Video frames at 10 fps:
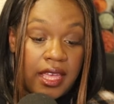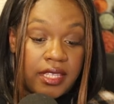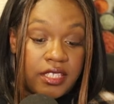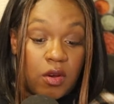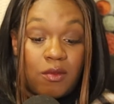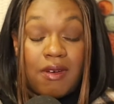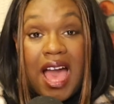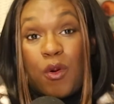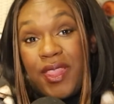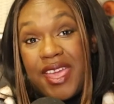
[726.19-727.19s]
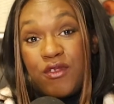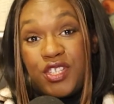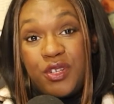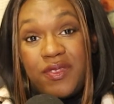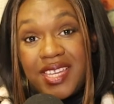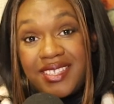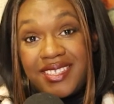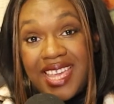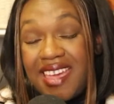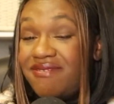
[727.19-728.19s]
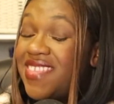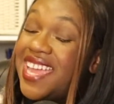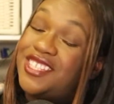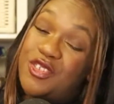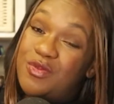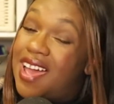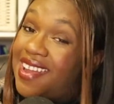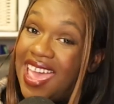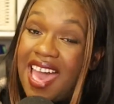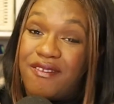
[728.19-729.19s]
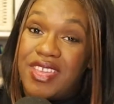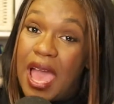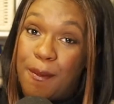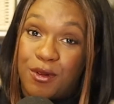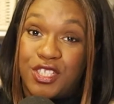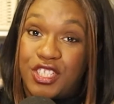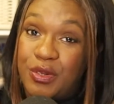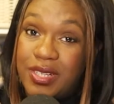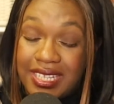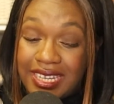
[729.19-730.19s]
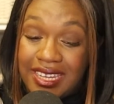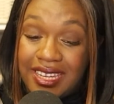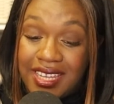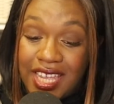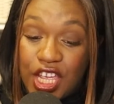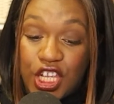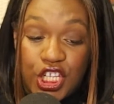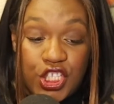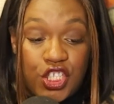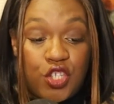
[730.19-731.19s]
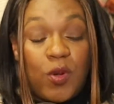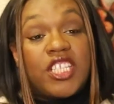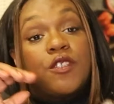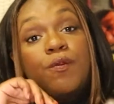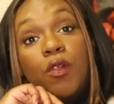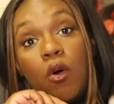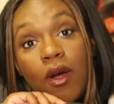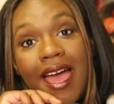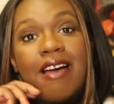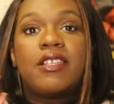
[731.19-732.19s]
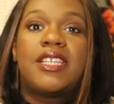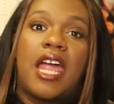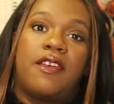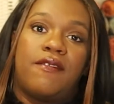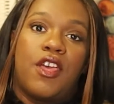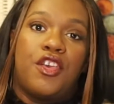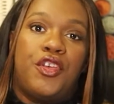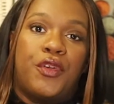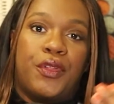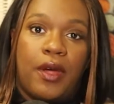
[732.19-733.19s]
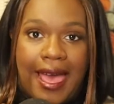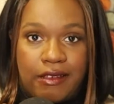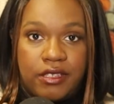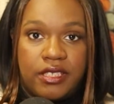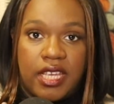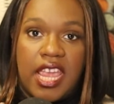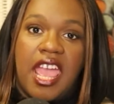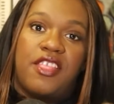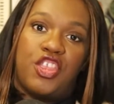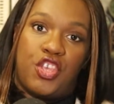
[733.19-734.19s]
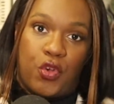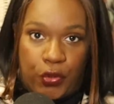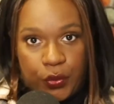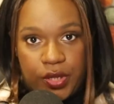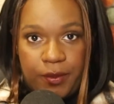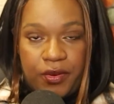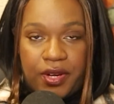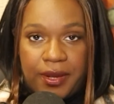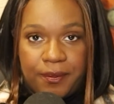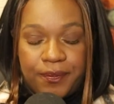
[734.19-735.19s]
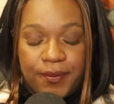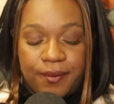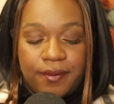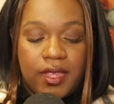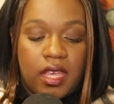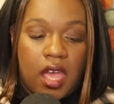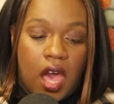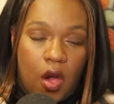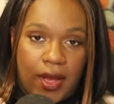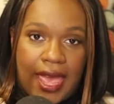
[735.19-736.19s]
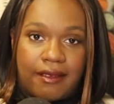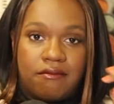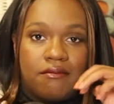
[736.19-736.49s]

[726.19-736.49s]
So how will they ever do this if they do not have the opportunity to explore outside of your little house and your little community? Okay,